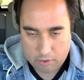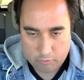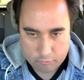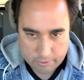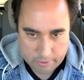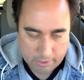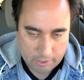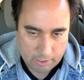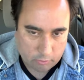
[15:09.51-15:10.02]

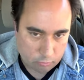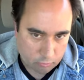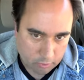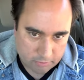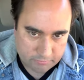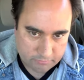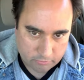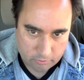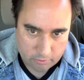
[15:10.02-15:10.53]
we got to
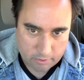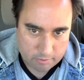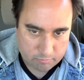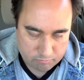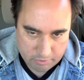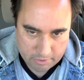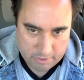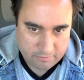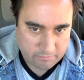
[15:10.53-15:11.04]
work for it and
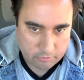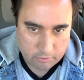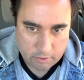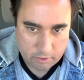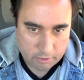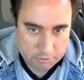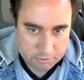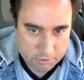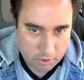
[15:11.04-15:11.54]
pay for it
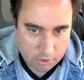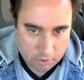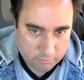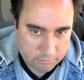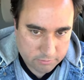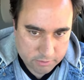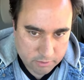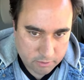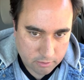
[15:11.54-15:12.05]

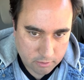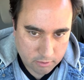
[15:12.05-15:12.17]
ourselves.